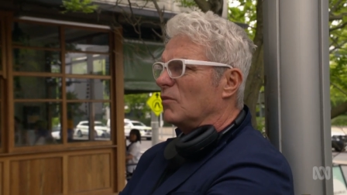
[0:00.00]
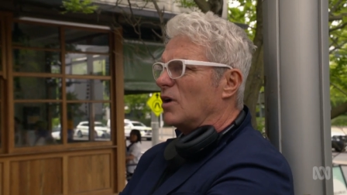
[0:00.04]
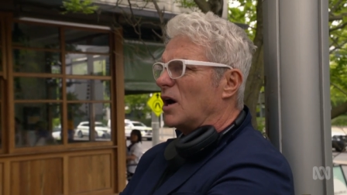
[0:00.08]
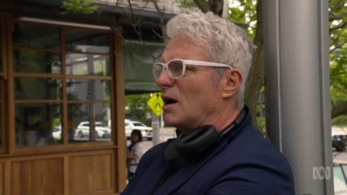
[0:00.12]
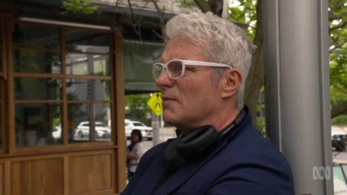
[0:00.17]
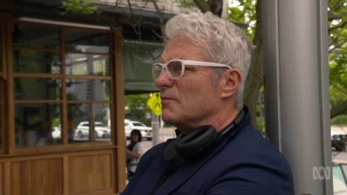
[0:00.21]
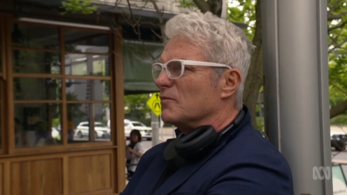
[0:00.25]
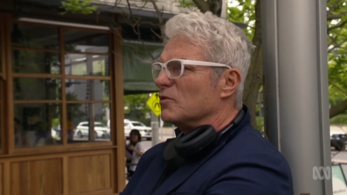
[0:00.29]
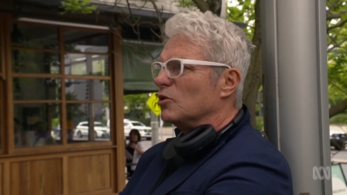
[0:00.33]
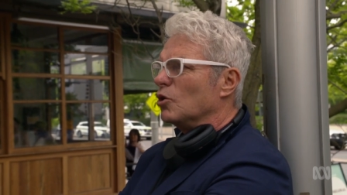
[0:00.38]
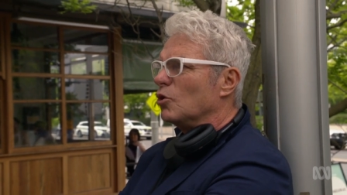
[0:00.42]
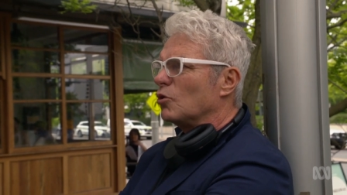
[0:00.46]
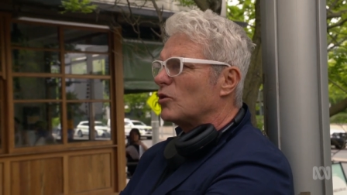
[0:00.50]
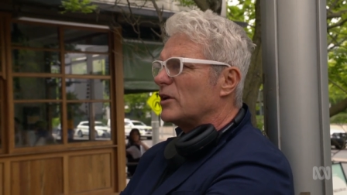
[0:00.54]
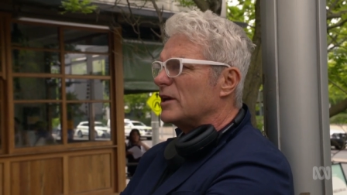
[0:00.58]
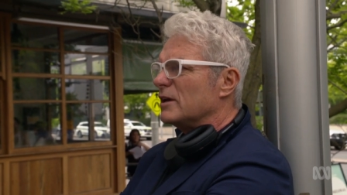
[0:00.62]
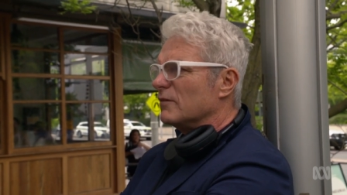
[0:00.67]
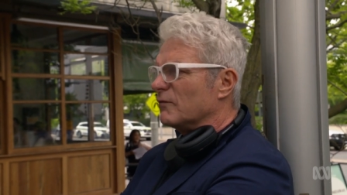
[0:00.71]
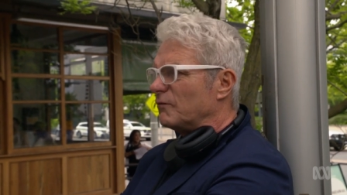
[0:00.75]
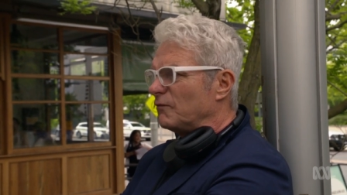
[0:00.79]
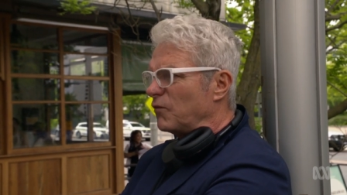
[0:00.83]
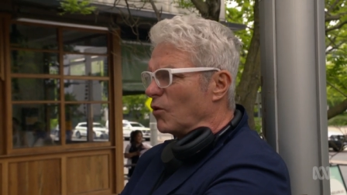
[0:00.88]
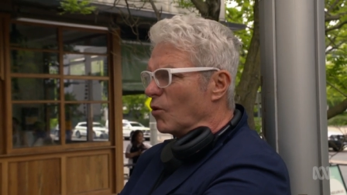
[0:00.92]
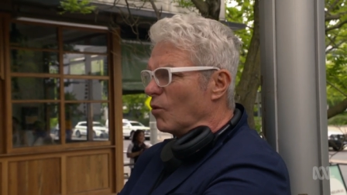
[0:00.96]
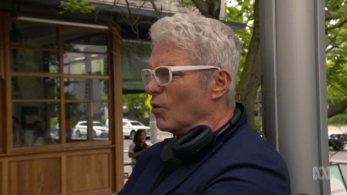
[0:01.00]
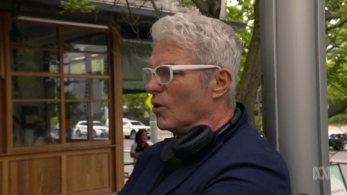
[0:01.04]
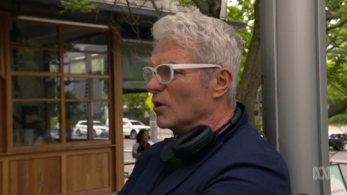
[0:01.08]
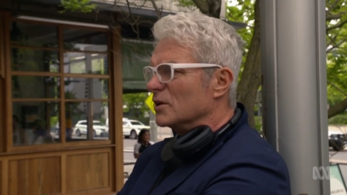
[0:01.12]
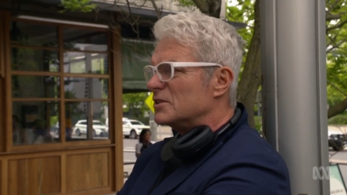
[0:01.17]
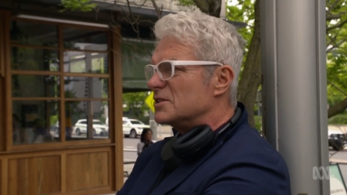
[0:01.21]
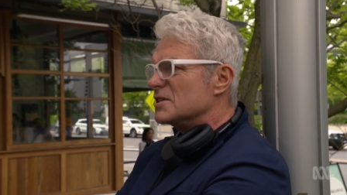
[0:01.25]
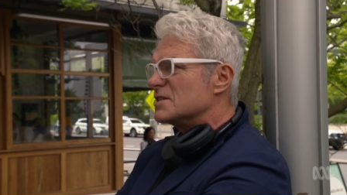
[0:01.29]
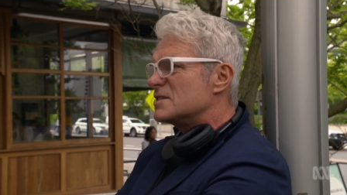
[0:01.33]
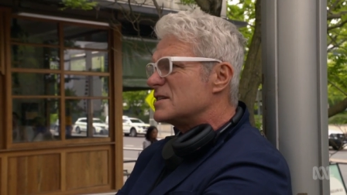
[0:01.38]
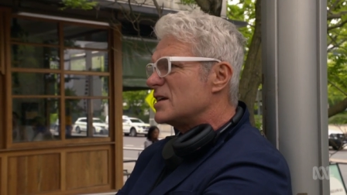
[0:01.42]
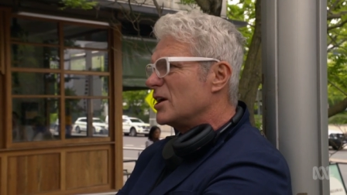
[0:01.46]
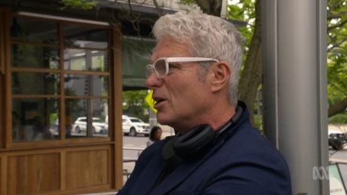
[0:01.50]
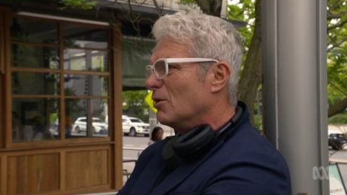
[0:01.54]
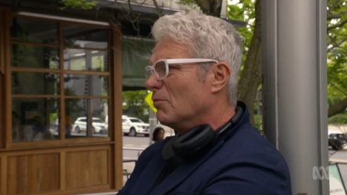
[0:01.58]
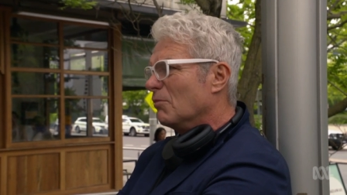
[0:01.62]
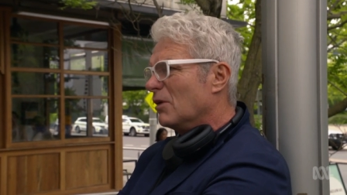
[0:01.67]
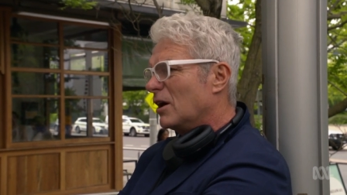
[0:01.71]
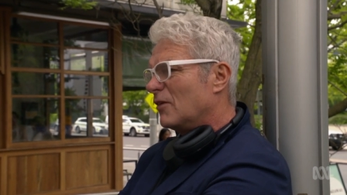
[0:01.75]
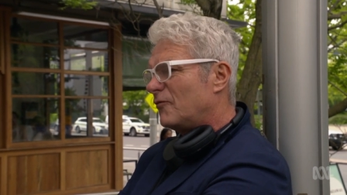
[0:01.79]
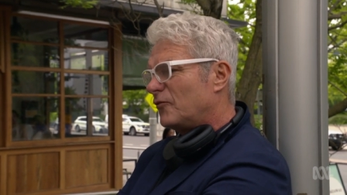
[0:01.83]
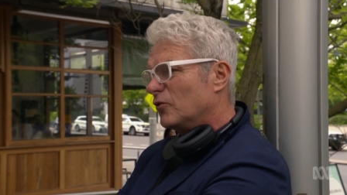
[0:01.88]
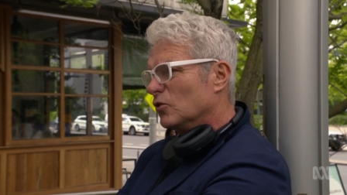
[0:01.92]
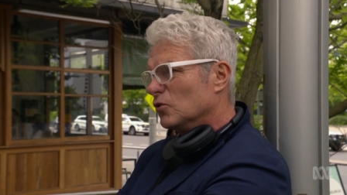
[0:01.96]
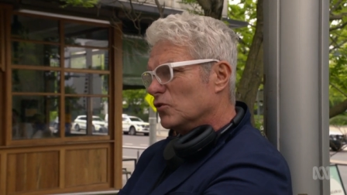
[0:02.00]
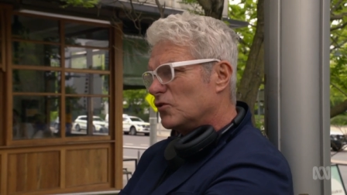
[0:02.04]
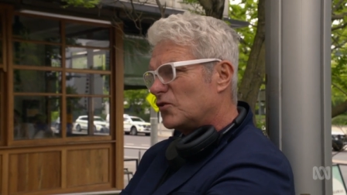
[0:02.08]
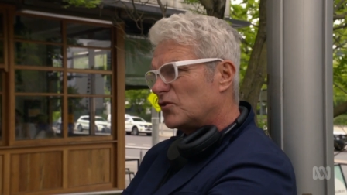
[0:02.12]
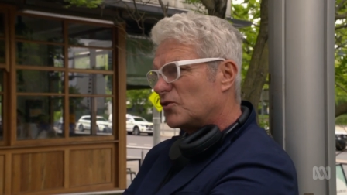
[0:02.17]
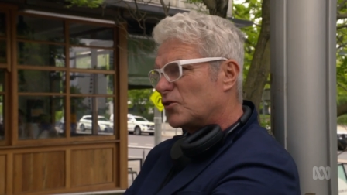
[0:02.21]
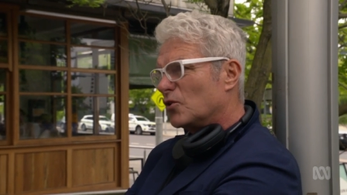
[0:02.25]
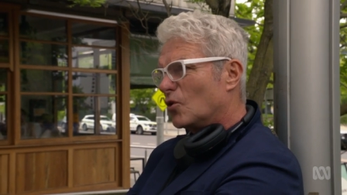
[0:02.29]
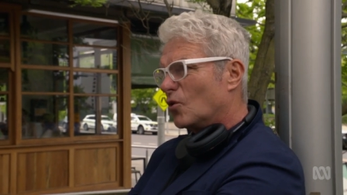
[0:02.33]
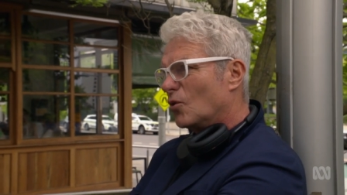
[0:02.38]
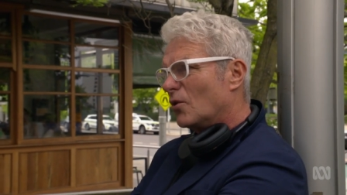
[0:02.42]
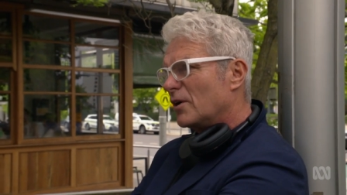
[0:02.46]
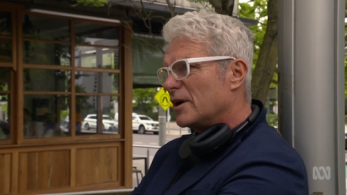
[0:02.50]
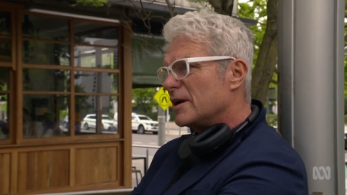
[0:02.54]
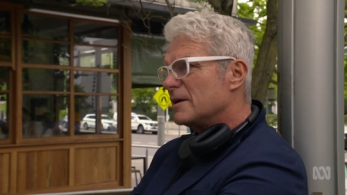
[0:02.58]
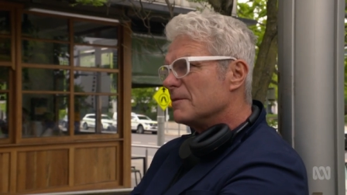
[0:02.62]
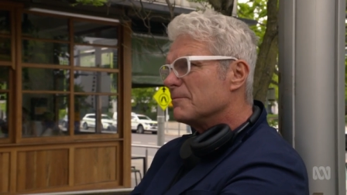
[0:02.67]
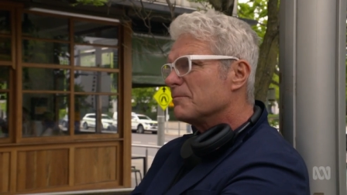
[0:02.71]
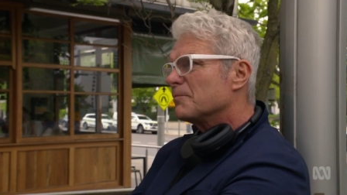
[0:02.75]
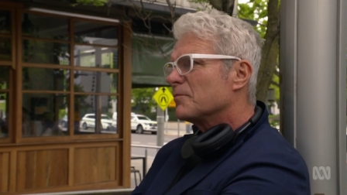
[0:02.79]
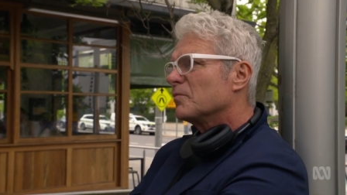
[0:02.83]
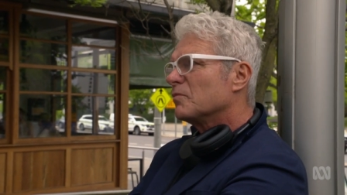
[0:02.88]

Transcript: I'm looking forward to tell my full story,